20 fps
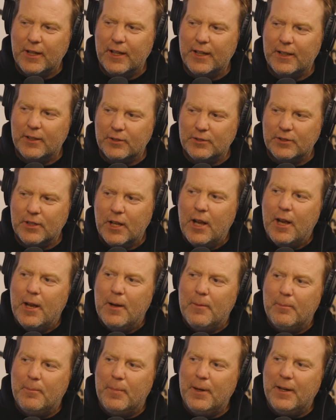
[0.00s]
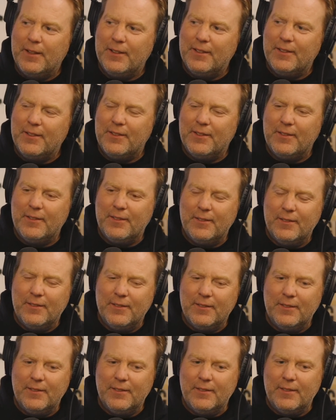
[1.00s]
giggles, but
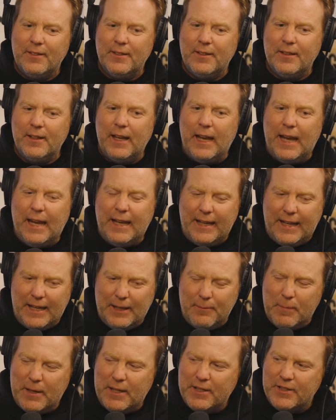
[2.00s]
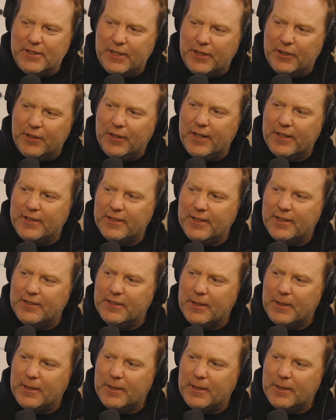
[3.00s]
it can be serious at